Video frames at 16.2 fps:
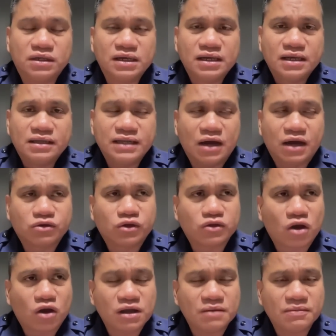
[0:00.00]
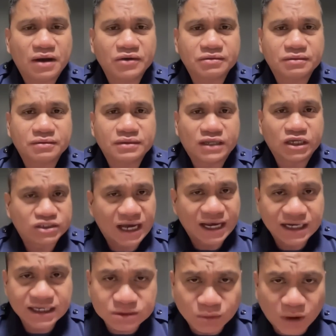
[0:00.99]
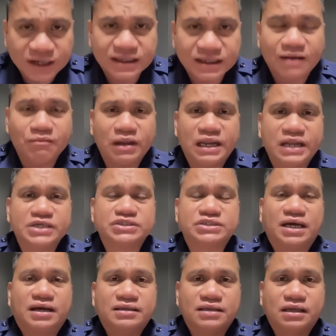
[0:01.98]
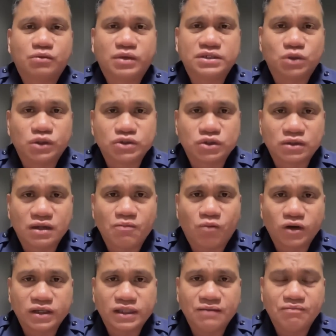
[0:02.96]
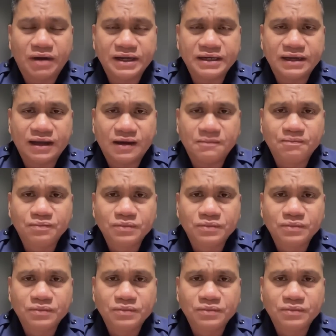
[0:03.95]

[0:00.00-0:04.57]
Mm-hmm. Now, to talk about the Chinese maritime militia that was also reported by the